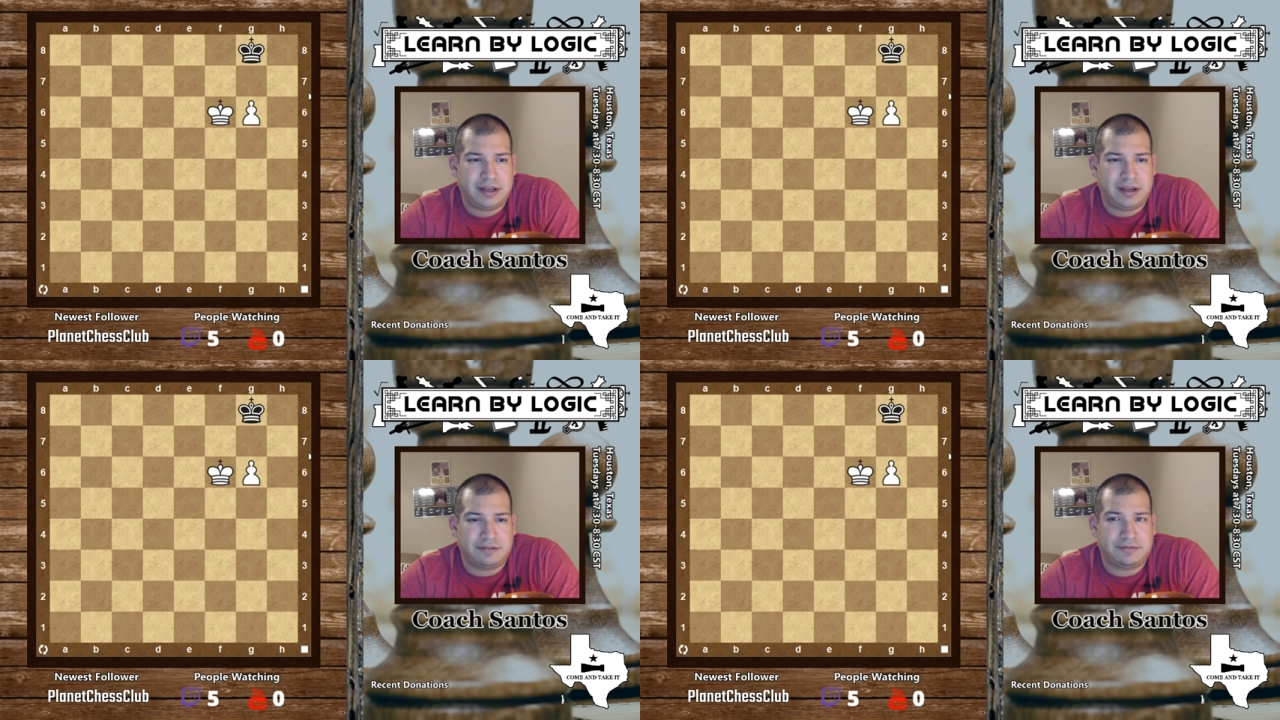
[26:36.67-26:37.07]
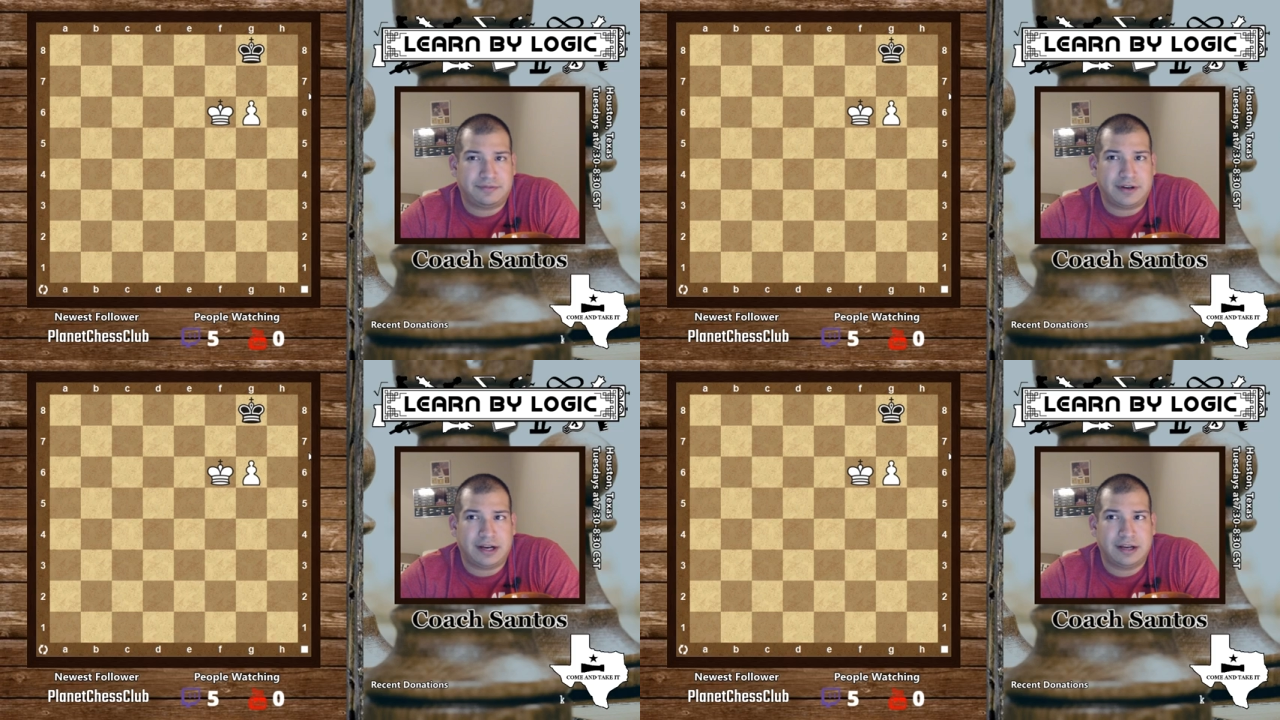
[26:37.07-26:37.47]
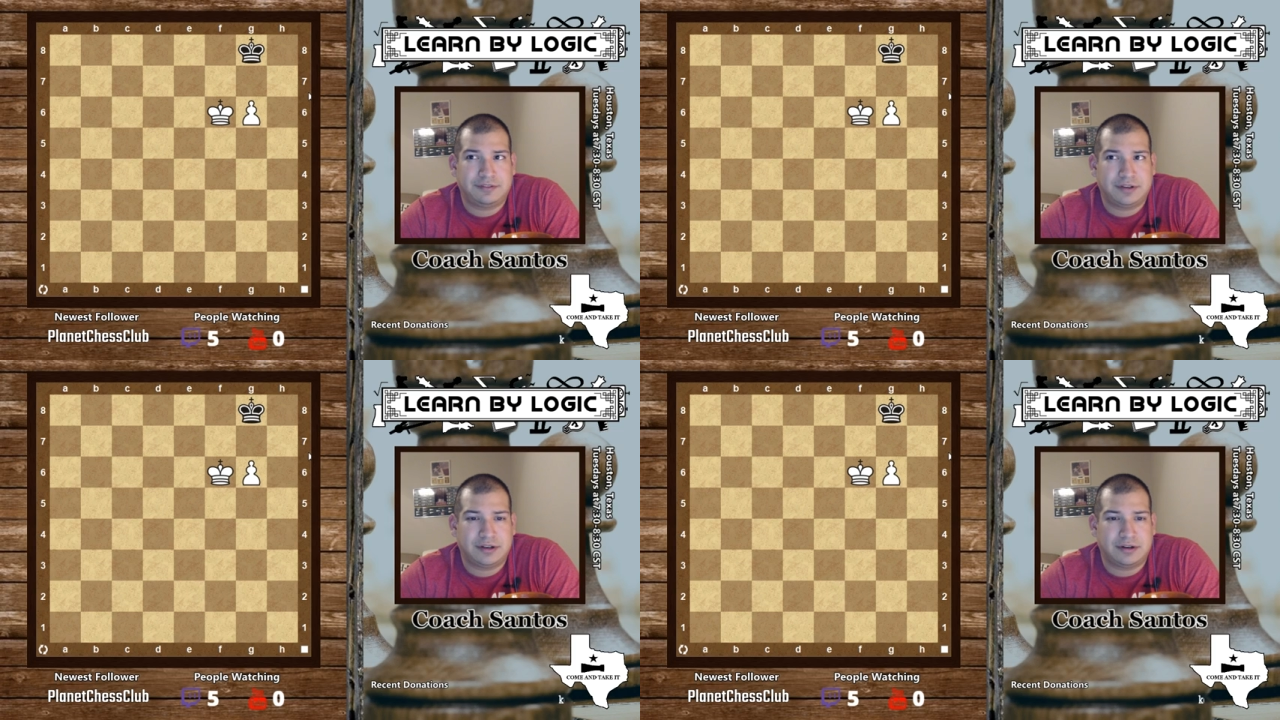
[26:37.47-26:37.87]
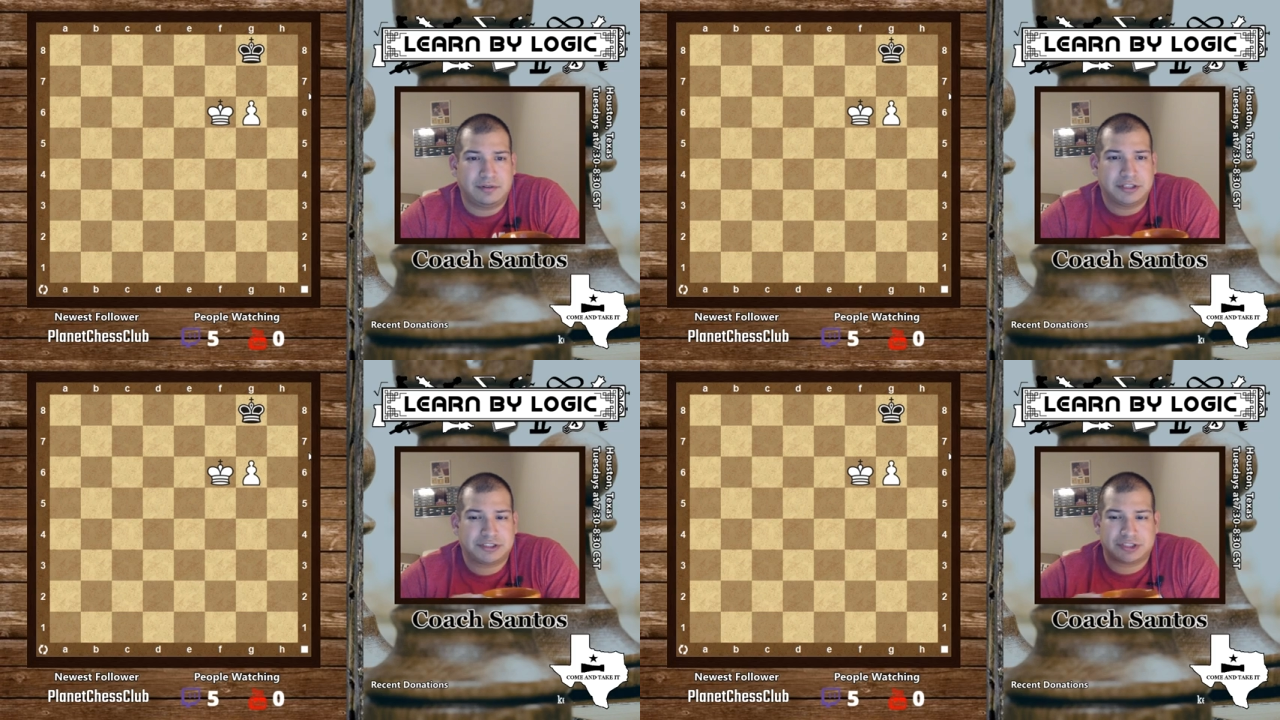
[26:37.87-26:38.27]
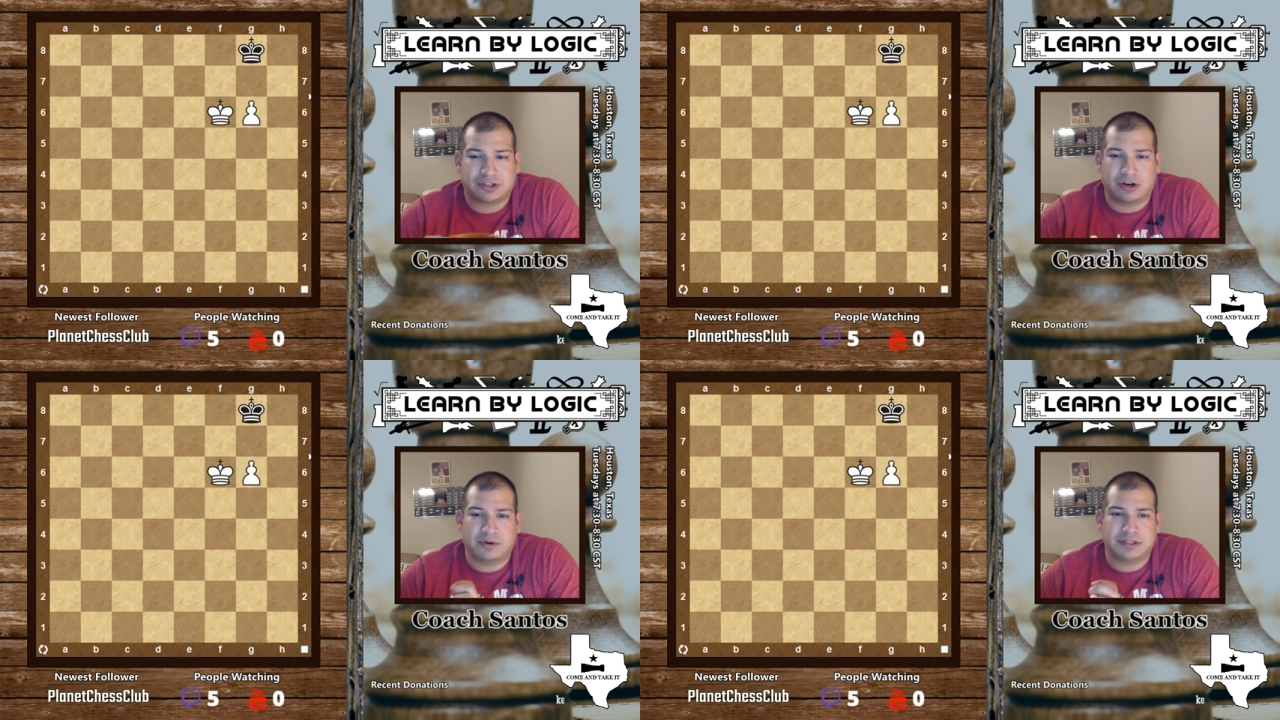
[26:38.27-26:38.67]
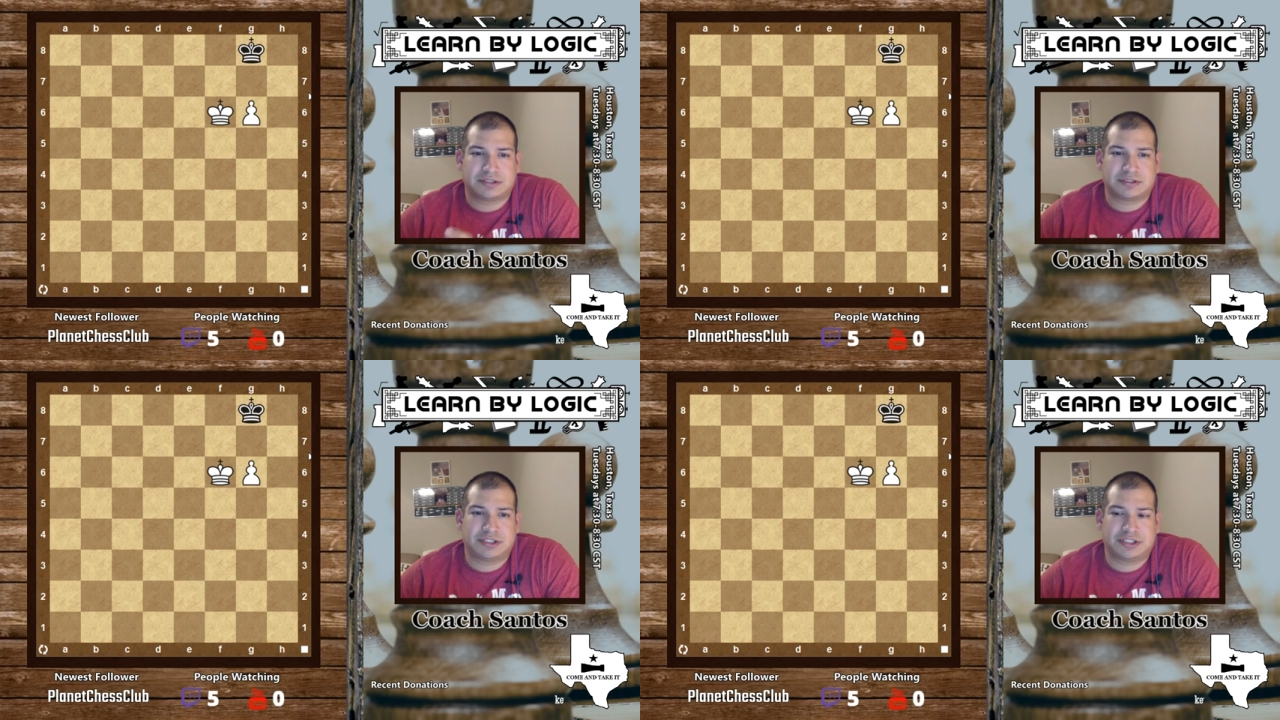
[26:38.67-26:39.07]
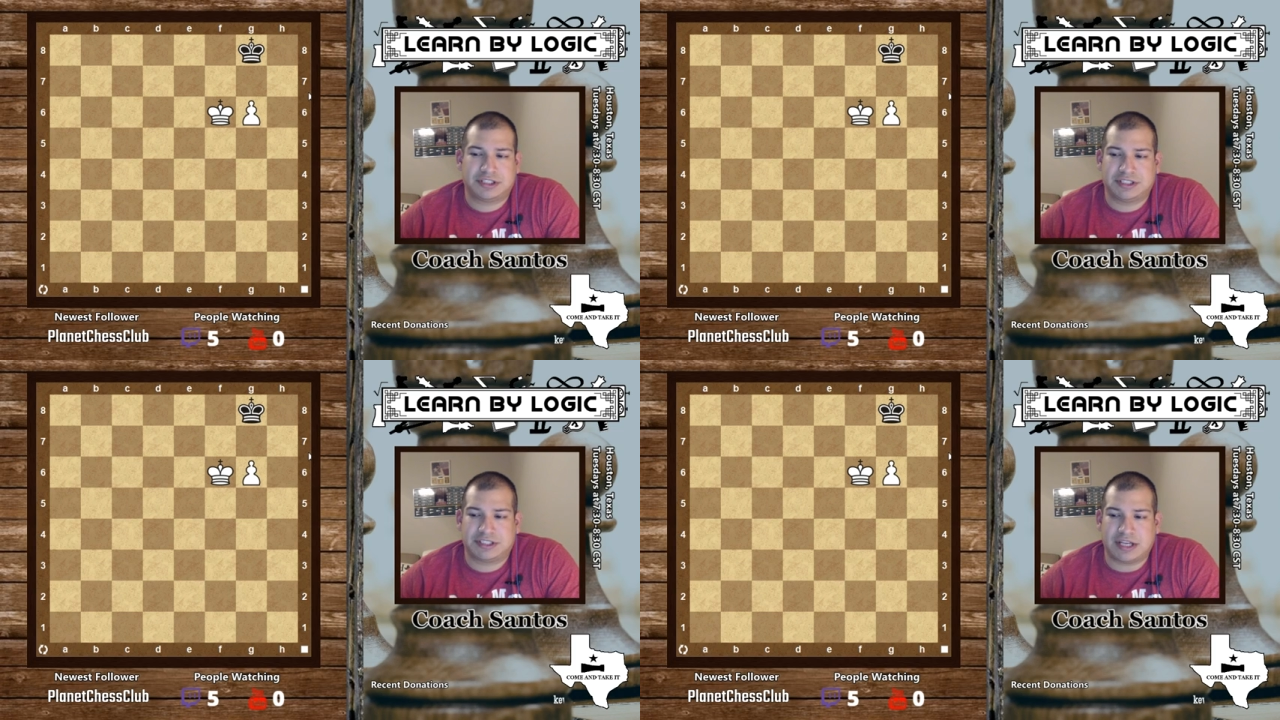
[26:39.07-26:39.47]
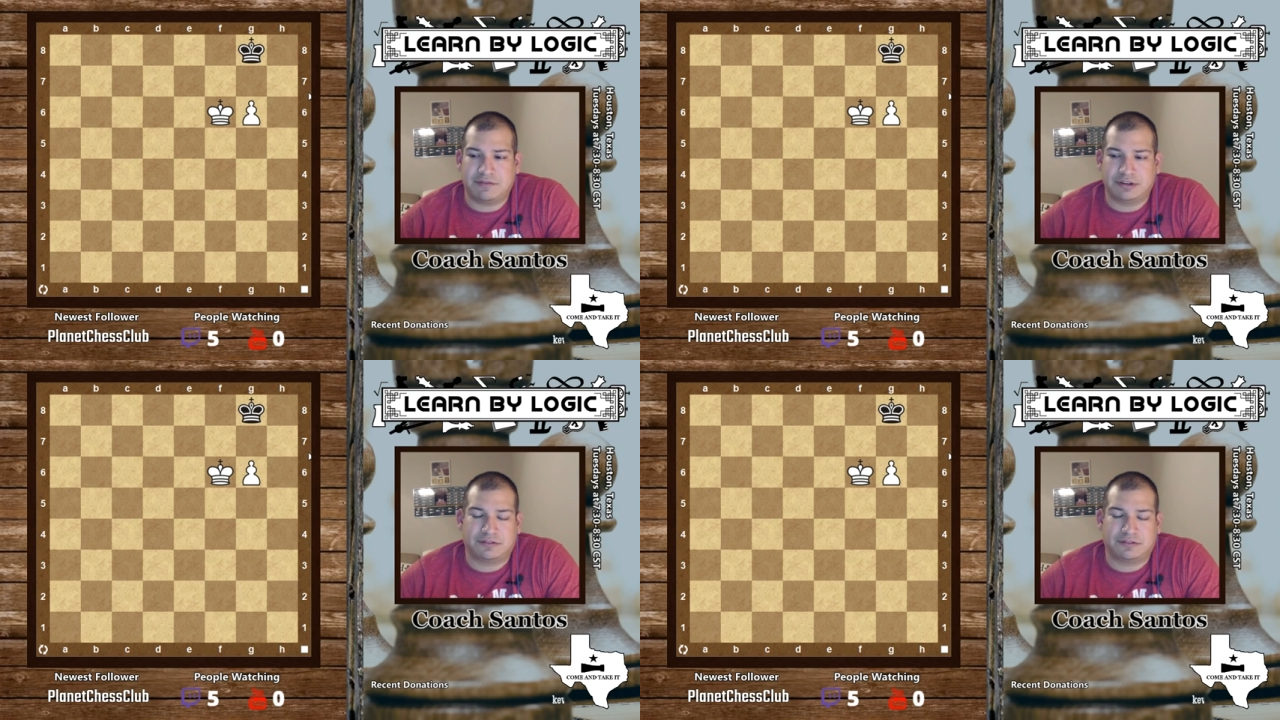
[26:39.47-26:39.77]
F5 here. Let's just go with G7.